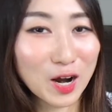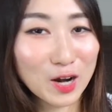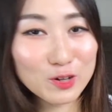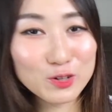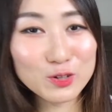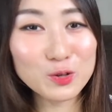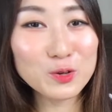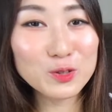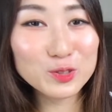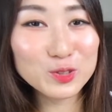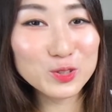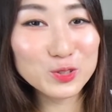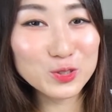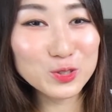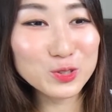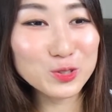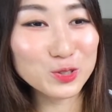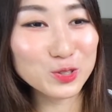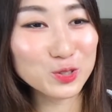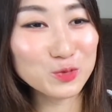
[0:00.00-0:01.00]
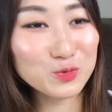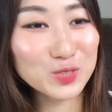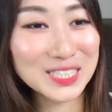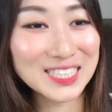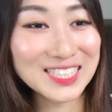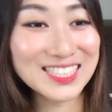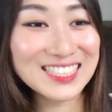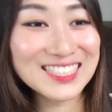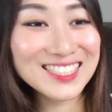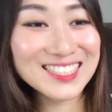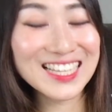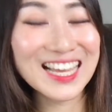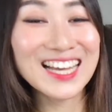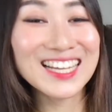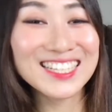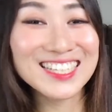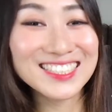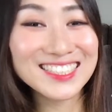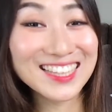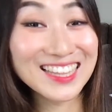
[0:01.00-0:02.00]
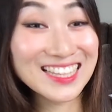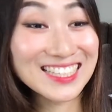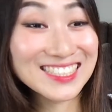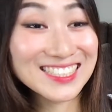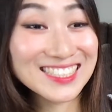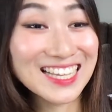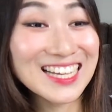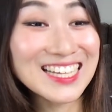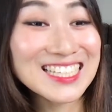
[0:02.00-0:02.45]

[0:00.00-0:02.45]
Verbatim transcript: are you going to use with this this